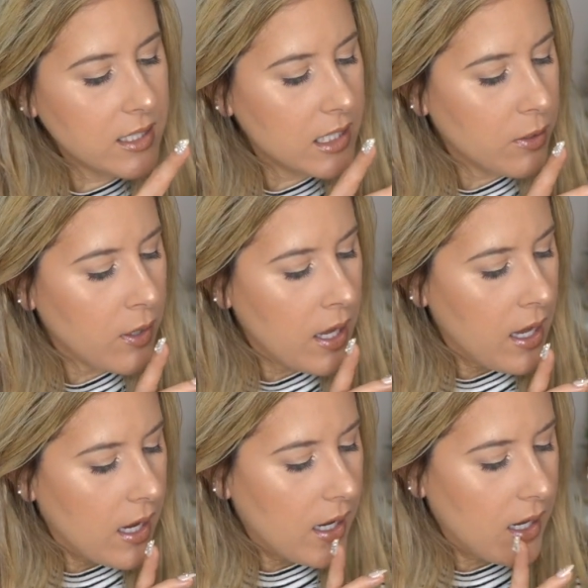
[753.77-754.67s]
So
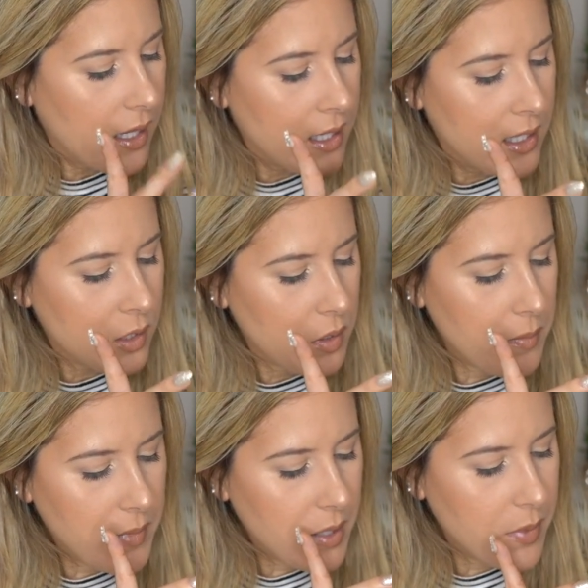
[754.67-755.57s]
this
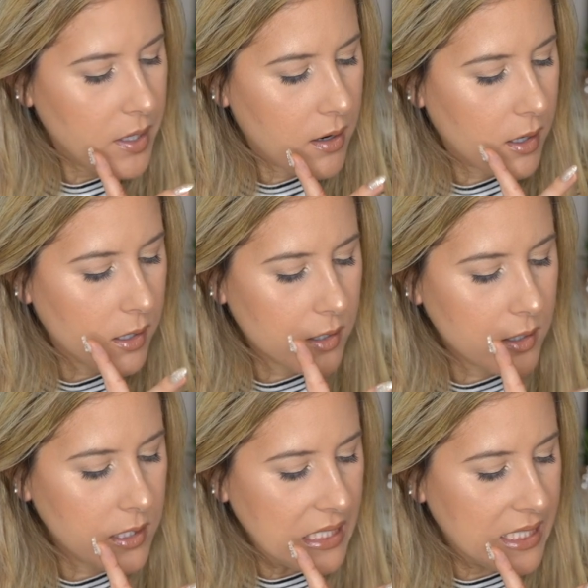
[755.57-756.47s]
one may be harder
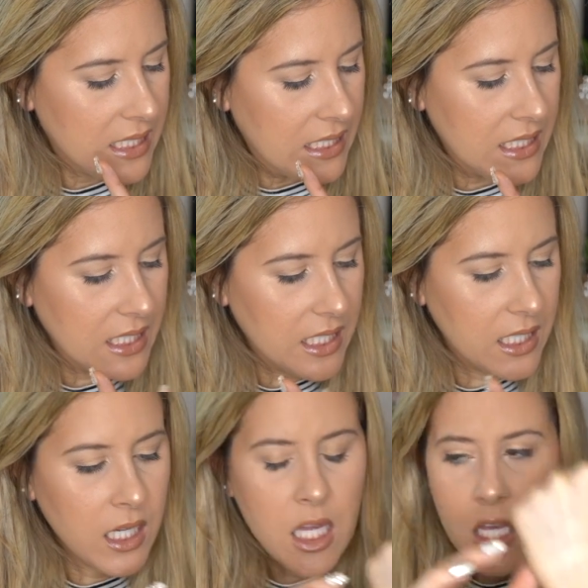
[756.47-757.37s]
to see.